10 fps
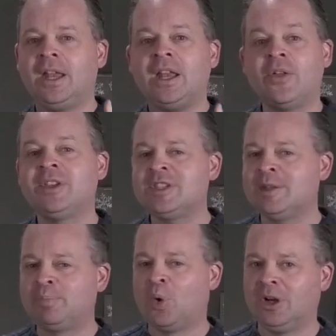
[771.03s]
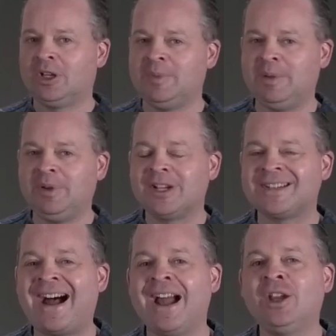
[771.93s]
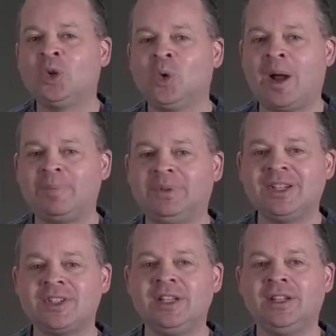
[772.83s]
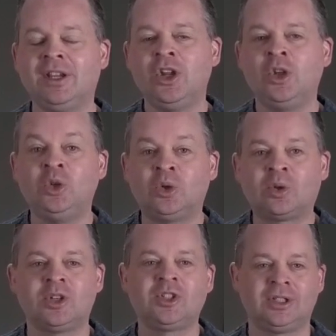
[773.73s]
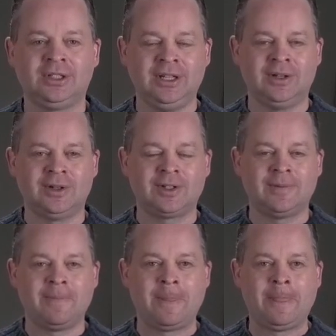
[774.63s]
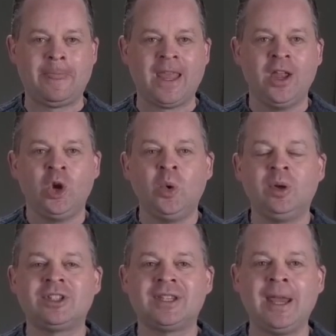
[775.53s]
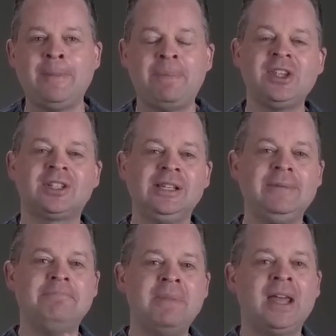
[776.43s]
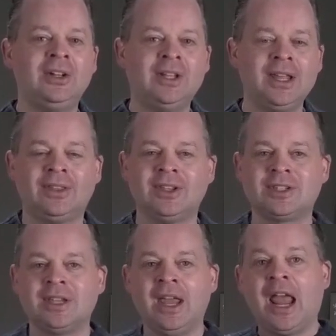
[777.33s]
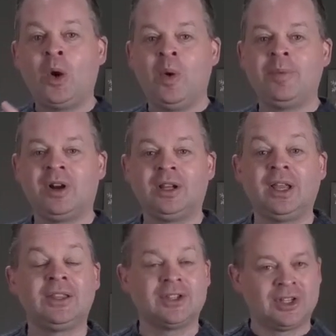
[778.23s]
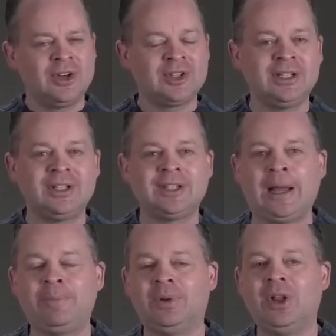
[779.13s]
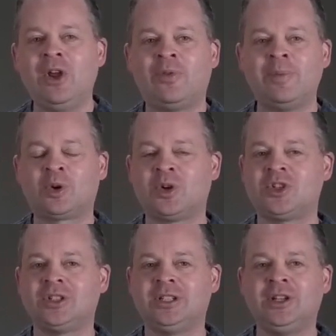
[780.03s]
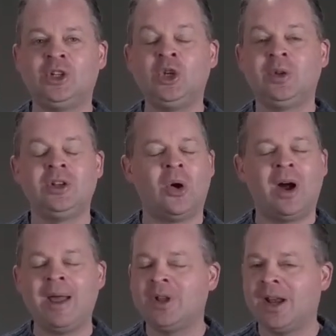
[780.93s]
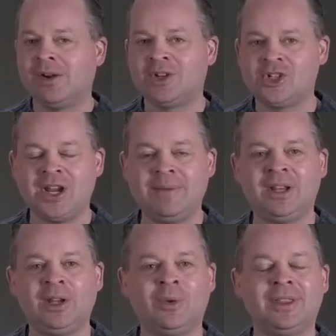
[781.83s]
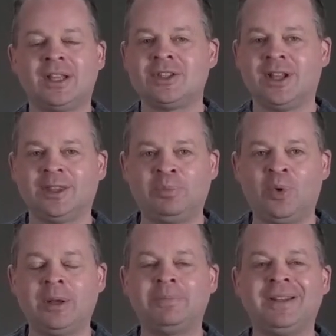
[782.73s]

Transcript: Now, this is important to me because I grew up listening to Christian leaders who would say, basically, men are like this and women are like this. Here's an example from a Christian leader you would know. I'm not out to shame anyone. That's not the point.